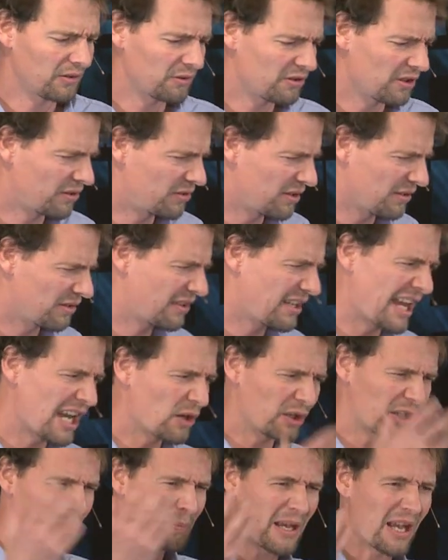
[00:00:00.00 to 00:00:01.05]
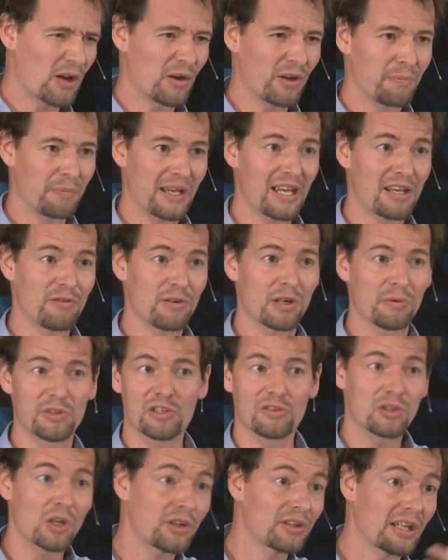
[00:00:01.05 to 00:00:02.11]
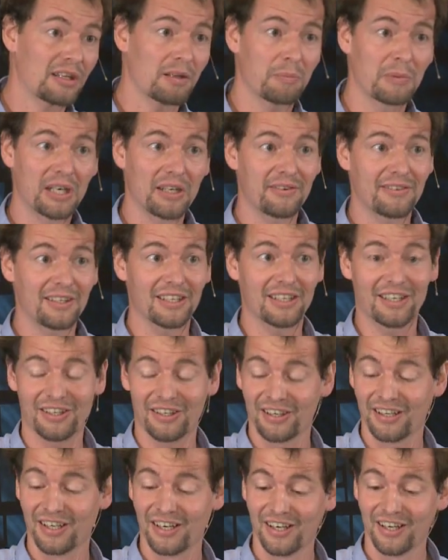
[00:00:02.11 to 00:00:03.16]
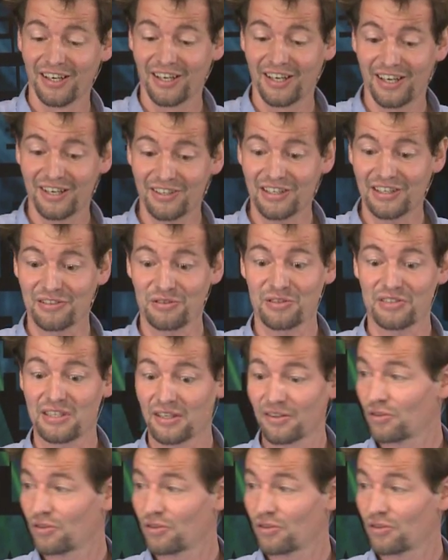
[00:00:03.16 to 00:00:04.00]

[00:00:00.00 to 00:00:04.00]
just this chaotic behavior which is not deterministic and, and interesting.